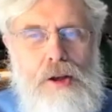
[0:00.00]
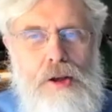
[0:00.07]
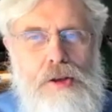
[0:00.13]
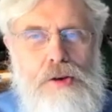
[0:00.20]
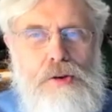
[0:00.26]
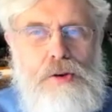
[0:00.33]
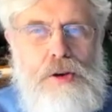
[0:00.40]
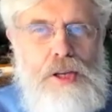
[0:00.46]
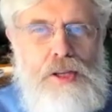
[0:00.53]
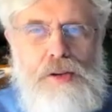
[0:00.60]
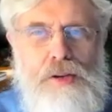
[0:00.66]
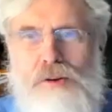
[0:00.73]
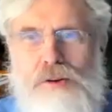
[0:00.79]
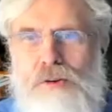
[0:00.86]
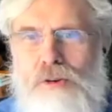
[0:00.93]
you can
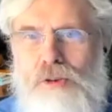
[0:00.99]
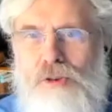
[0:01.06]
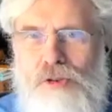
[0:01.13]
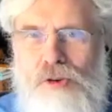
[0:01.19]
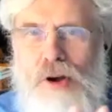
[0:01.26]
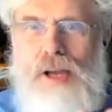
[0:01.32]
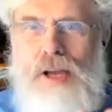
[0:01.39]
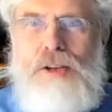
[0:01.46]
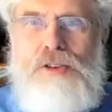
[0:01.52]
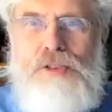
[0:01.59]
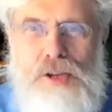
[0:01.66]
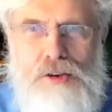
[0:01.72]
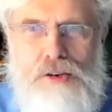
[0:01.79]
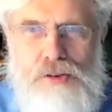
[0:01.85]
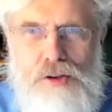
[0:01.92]
either try to
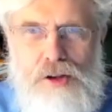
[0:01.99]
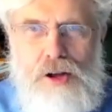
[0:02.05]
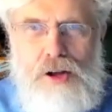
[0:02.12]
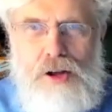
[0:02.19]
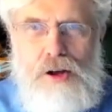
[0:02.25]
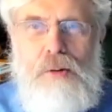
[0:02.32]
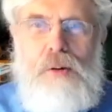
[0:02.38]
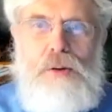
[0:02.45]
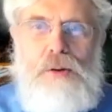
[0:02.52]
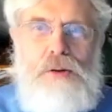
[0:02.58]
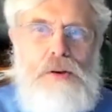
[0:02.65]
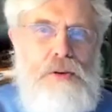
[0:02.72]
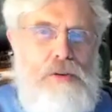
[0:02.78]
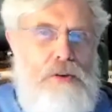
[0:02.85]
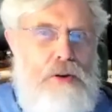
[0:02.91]
change the law or you
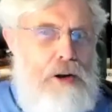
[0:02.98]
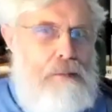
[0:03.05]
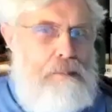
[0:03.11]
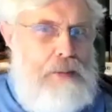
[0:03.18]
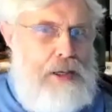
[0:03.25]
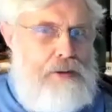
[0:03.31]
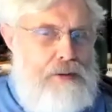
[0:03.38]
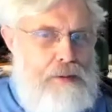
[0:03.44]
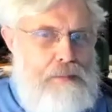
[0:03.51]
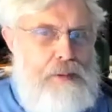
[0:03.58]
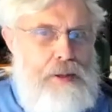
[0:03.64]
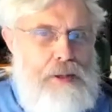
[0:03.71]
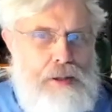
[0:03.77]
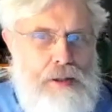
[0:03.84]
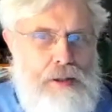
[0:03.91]
can try to make
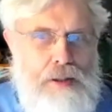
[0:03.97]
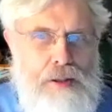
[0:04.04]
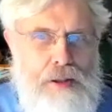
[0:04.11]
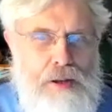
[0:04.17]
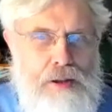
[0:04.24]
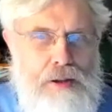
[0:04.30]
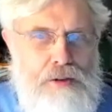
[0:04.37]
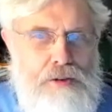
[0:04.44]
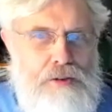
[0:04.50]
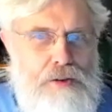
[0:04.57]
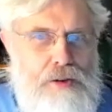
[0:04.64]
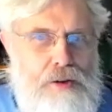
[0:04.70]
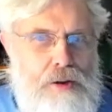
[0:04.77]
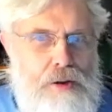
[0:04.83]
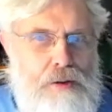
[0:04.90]
something that is
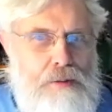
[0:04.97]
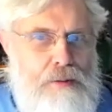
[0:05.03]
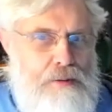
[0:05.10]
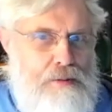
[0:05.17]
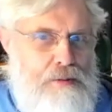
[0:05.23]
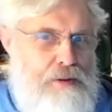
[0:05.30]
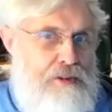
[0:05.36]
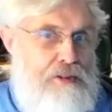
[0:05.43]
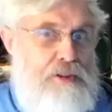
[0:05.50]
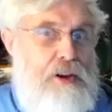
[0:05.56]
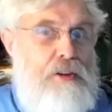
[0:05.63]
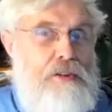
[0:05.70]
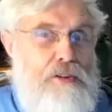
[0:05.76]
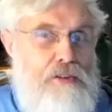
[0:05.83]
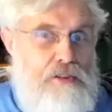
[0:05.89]
that
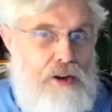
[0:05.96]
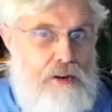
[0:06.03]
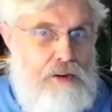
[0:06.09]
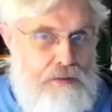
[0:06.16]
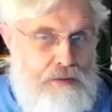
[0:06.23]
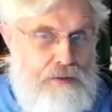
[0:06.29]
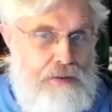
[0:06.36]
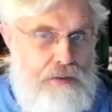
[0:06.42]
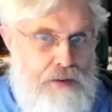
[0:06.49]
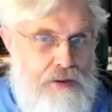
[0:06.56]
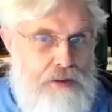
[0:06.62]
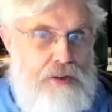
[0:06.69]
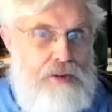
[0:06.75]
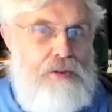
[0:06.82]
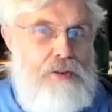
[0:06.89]
sells itself.
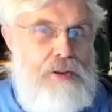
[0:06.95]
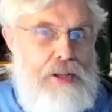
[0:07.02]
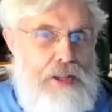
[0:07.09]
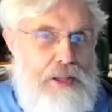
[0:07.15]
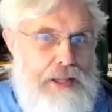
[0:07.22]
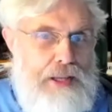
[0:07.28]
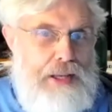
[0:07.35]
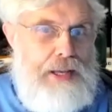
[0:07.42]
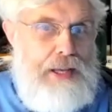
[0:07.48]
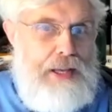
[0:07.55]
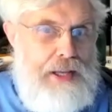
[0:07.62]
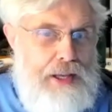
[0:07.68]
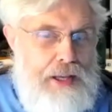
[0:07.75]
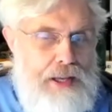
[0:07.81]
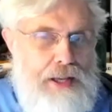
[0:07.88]
Essentially,
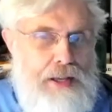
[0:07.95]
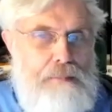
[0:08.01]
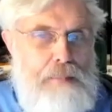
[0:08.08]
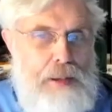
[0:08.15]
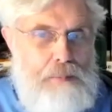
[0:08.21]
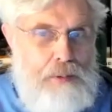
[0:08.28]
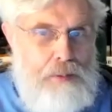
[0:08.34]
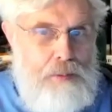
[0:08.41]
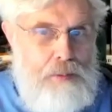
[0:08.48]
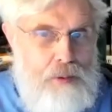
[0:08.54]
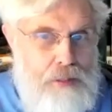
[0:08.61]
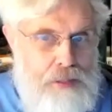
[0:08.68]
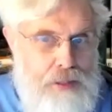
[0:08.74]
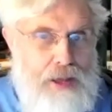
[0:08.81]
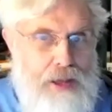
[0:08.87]
uh, people will
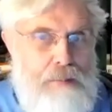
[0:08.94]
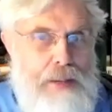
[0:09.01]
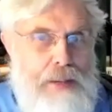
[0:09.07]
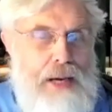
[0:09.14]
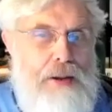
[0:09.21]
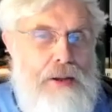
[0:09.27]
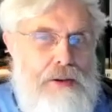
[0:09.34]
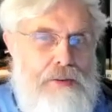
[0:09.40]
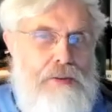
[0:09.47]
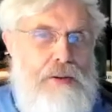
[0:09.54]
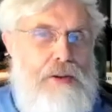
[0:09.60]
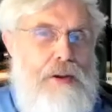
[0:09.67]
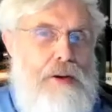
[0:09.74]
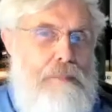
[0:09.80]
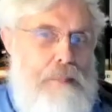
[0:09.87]
think about it
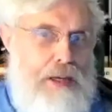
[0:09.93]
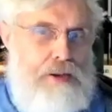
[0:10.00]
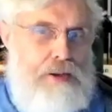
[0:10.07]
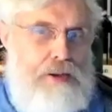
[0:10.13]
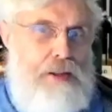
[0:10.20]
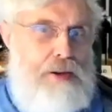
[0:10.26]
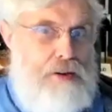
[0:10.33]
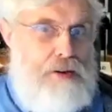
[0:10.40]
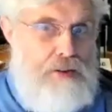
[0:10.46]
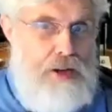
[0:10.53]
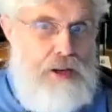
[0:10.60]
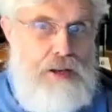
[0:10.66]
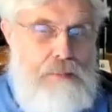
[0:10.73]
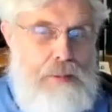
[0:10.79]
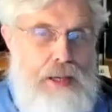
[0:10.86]
because they're
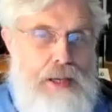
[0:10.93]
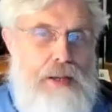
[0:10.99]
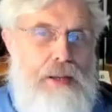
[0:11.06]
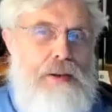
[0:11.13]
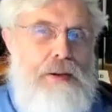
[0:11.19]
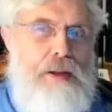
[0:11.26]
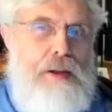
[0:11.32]
excited about it.